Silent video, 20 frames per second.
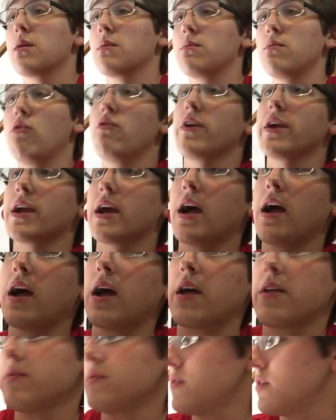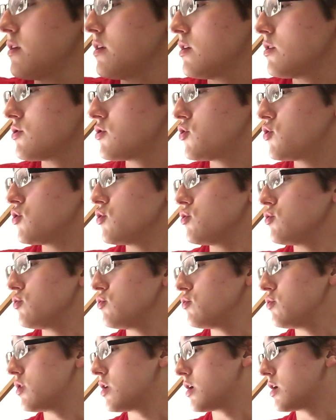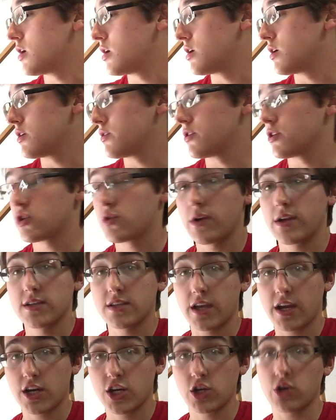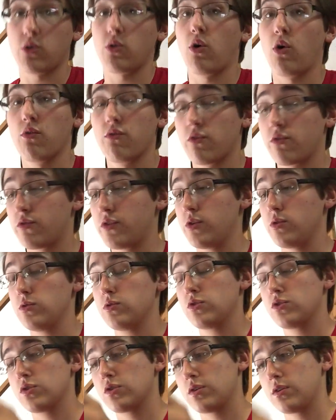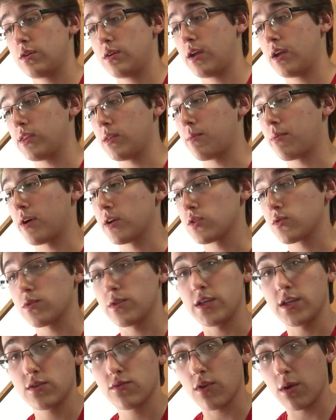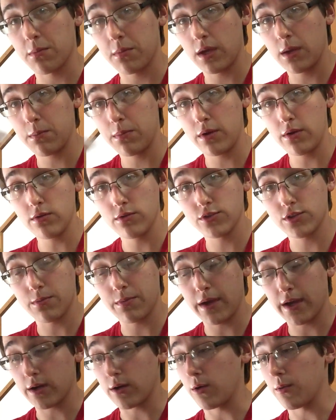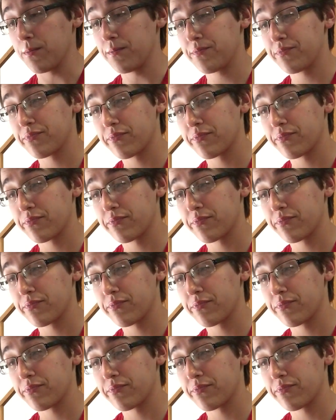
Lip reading: Moving on to the transactional overviews and the press release from Imperial Tobacco.